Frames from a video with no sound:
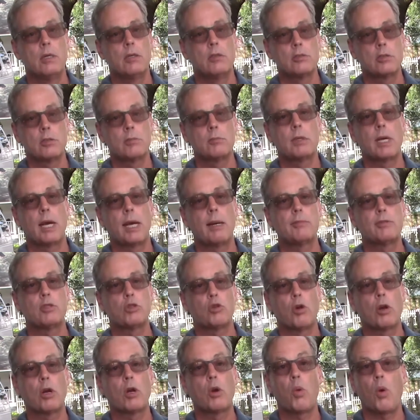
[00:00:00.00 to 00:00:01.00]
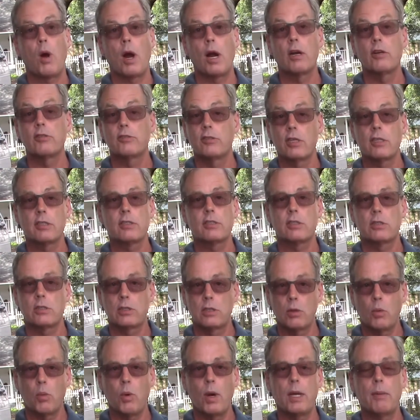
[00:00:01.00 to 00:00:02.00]
Sometimes it requires us
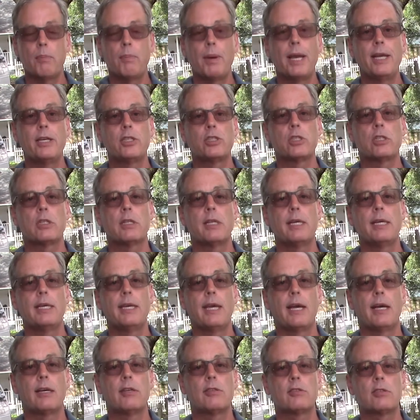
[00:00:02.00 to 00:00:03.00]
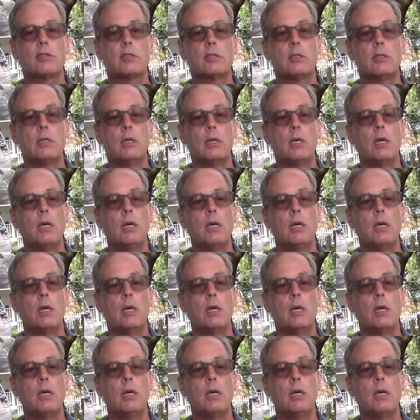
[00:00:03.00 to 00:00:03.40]
to wait patiently, yes,